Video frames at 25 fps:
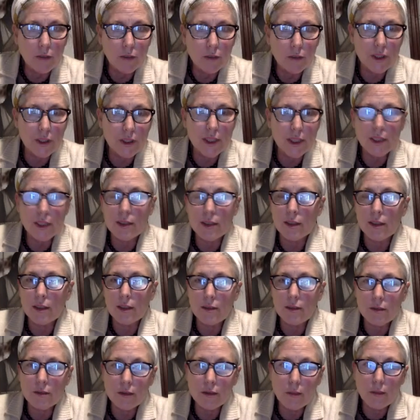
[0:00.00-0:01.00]
for
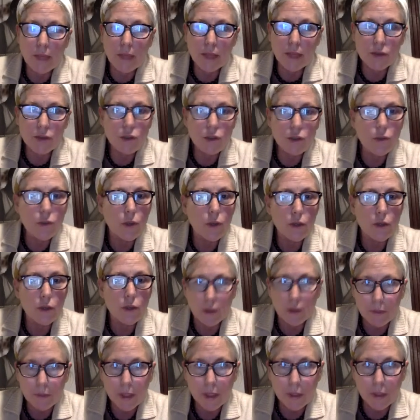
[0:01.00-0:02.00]
season about
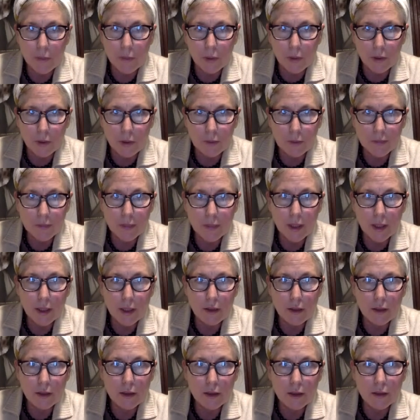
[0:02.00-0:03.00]
200 people,
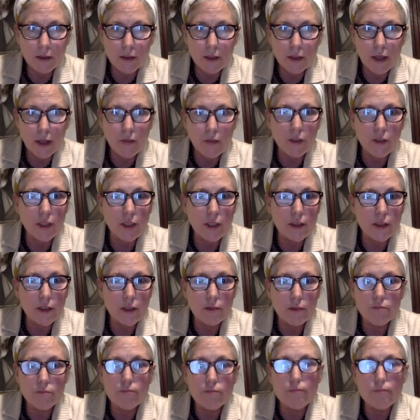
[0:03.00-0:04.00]
and every
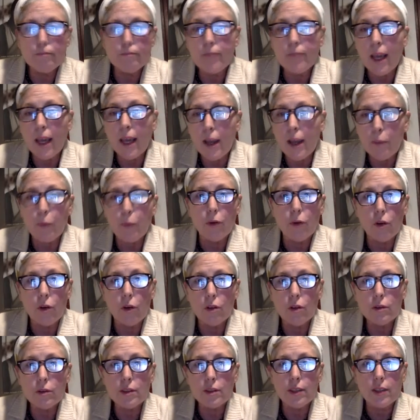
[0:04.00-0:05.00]

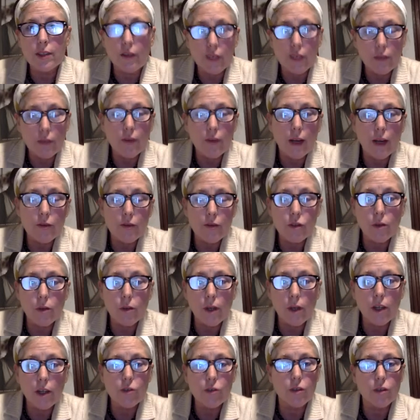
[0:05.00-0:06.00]
April 75 to
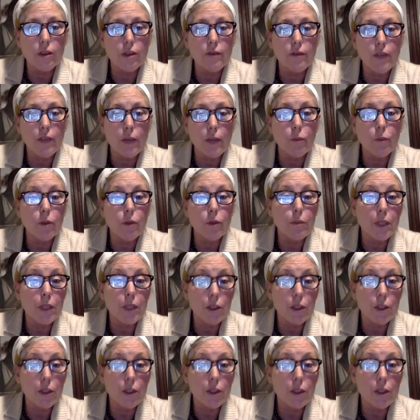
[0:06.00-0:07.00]
100 of them would be
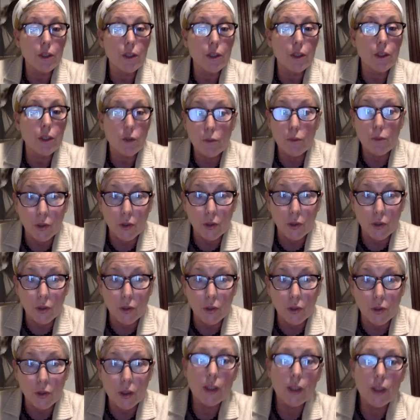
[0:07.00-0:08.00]
new
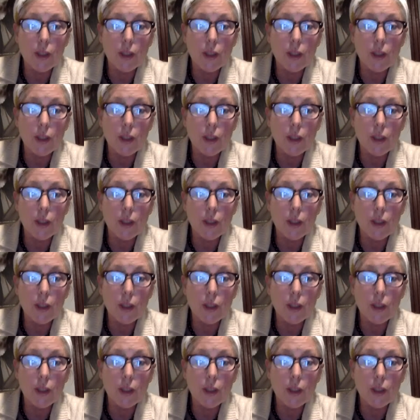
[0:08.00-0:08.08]
people.